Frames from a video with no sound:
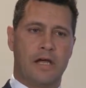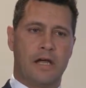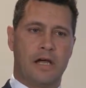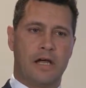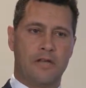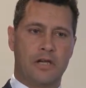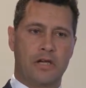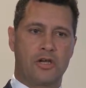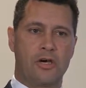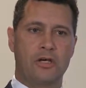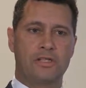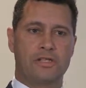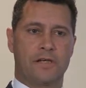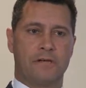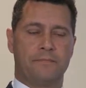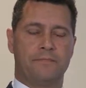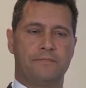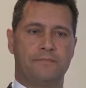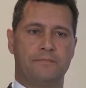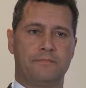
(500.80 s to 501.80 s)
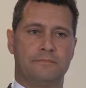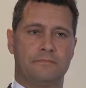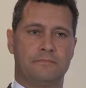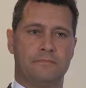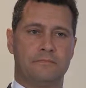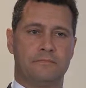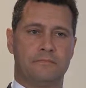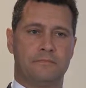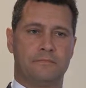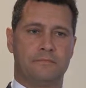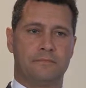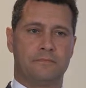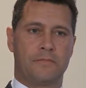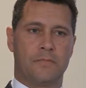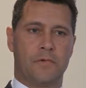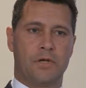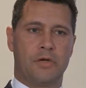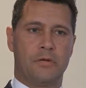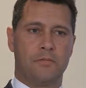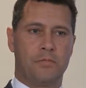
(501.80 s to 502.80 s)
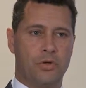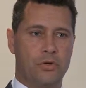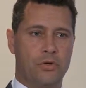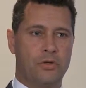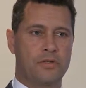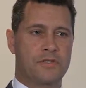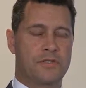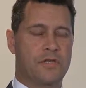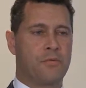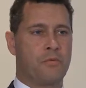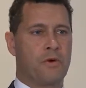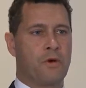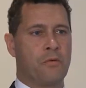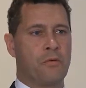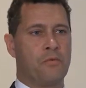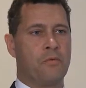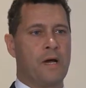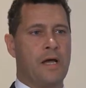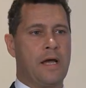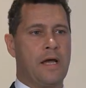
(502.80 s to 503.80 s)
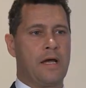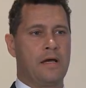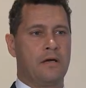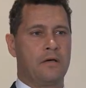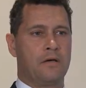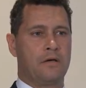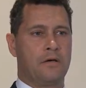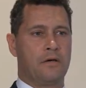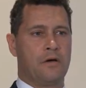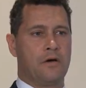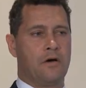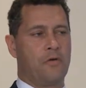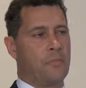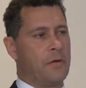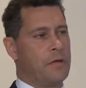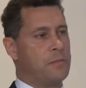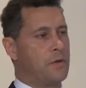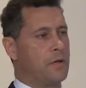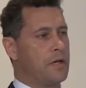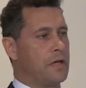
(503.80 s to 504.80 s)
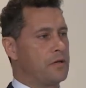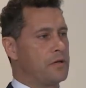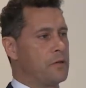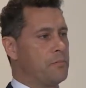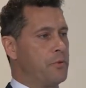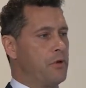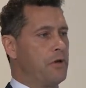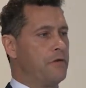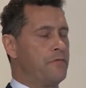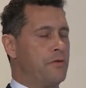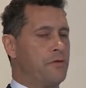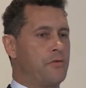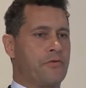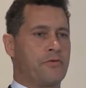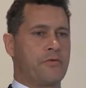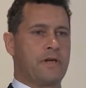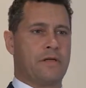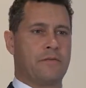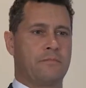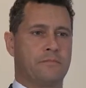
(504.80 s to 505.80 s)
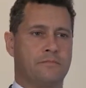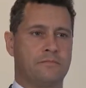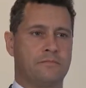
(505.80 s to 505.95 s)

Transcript: And they got it. But also we're aware of people like the Burford Three.